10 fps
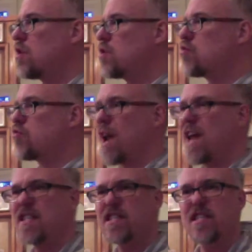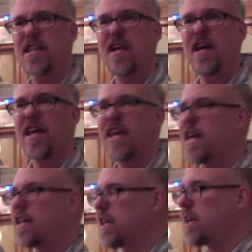grace,
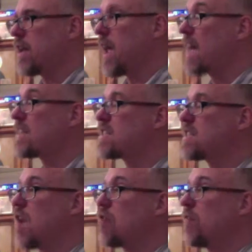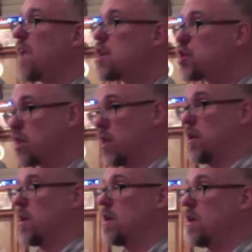healing, and salvation
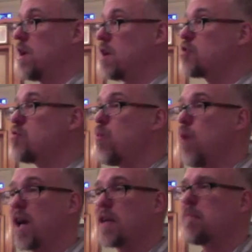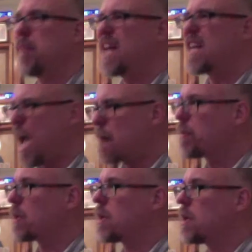into what might
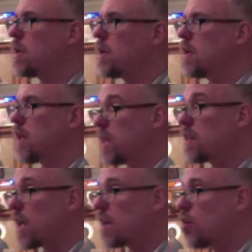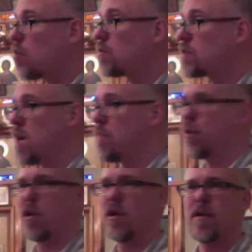happen in that local
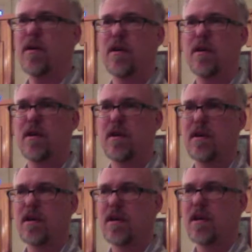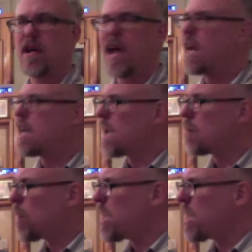temple. And yet we